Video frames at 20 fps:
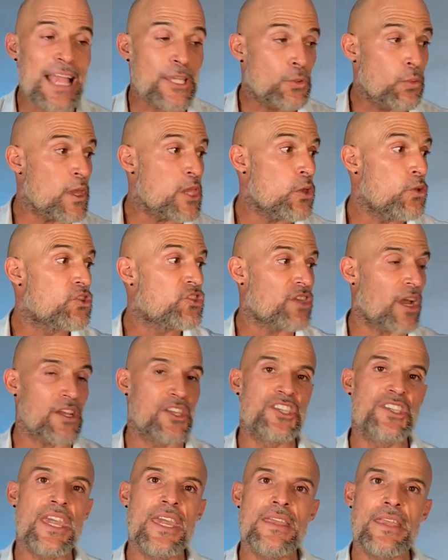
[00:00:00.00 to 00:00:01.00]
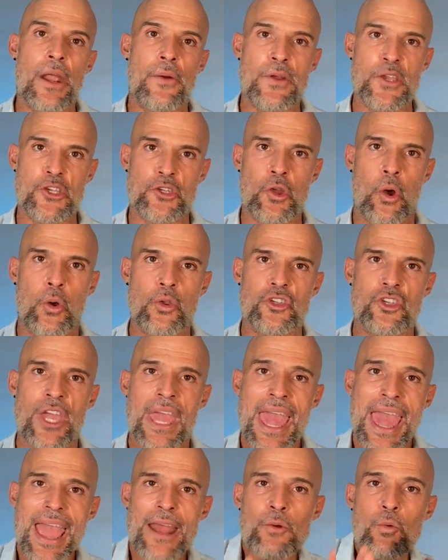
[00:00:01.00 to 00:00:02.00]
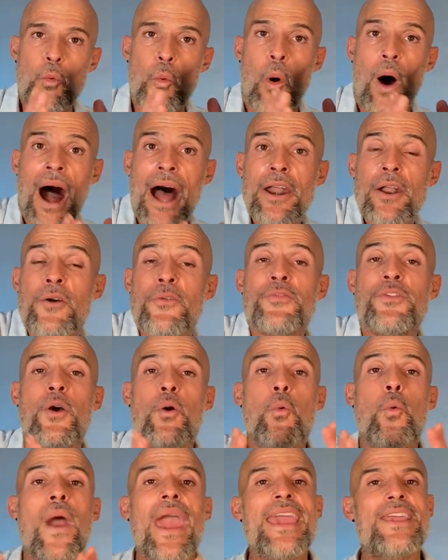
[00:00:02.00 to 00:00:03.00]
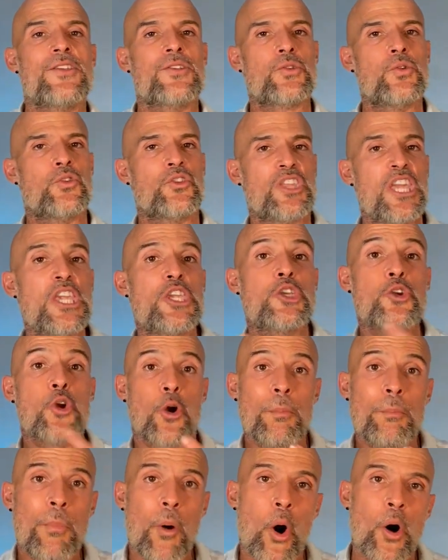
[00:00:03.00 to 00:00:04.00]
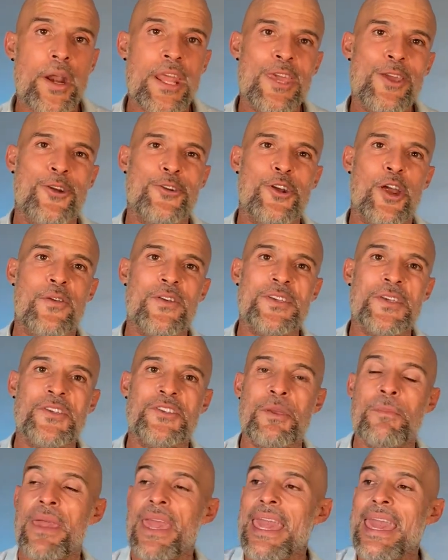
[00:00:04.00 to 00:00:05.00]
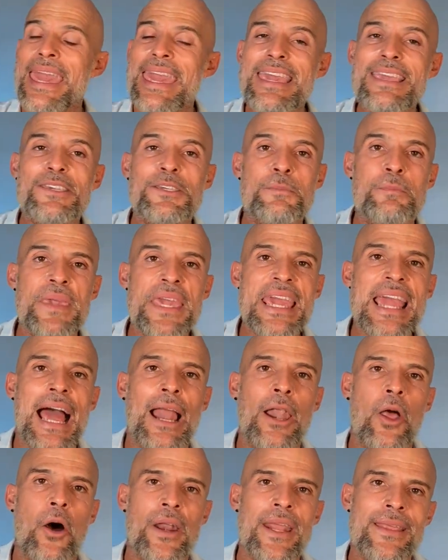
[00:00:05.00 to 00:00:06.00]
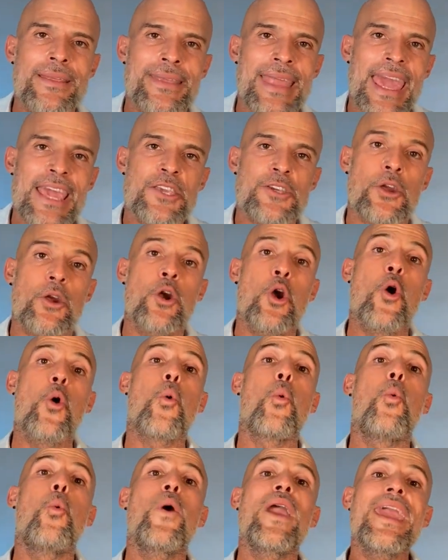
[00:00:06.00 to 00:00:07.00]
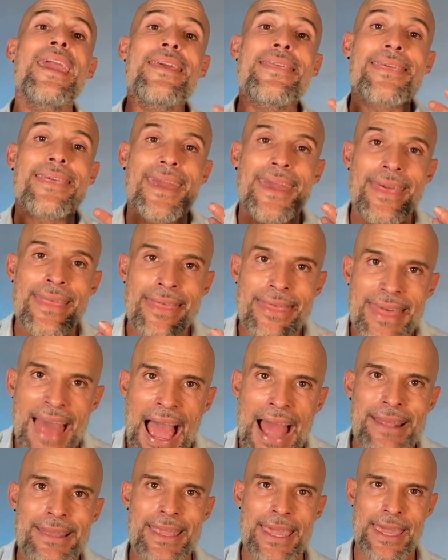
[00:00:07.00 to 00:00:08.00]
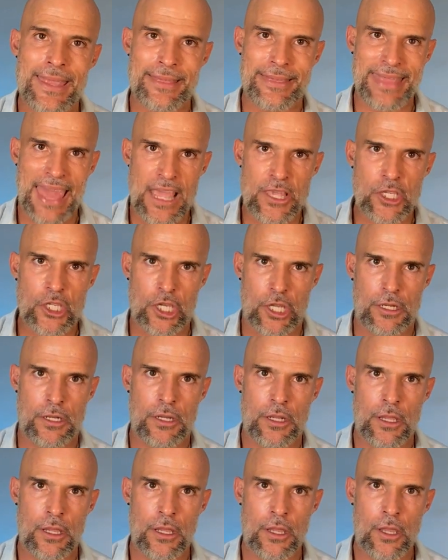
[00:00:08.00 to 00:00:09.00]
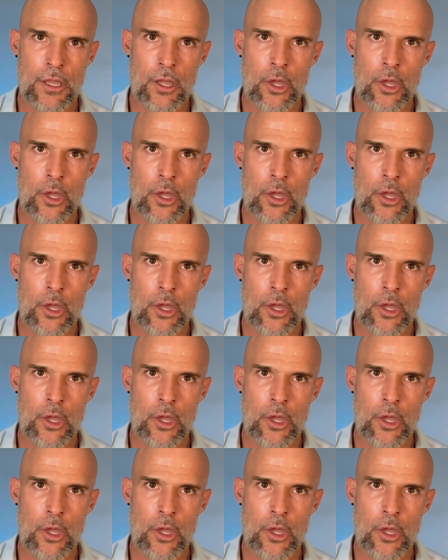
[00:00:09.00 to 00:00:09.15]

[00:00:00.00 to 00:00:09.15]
That's when you start seeing the results. And one of the ways to teach your body, your nervous system, is being a lot in nature with that intention.